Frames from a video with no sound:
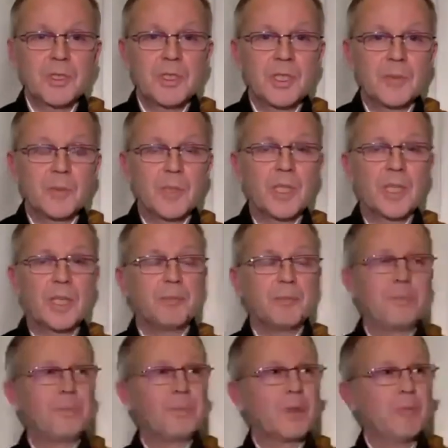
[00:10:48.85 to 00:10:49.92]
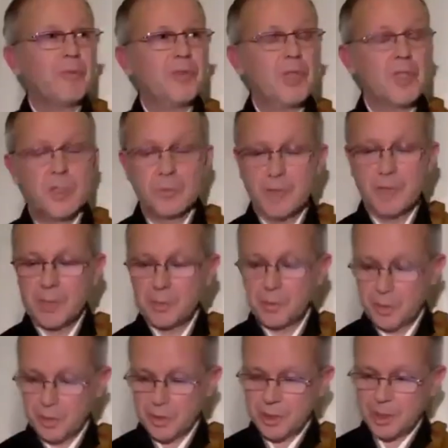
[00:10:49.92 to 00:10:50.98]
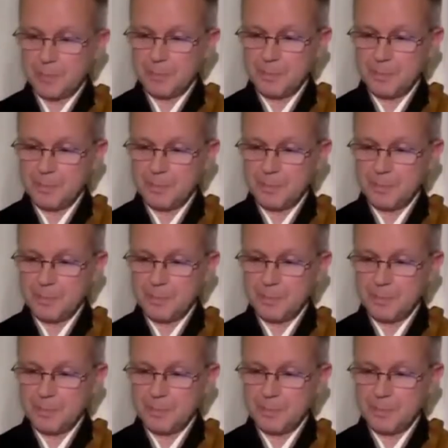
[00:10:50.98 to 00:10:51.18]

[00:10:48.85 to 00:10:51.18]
uh, when I first met Roshi,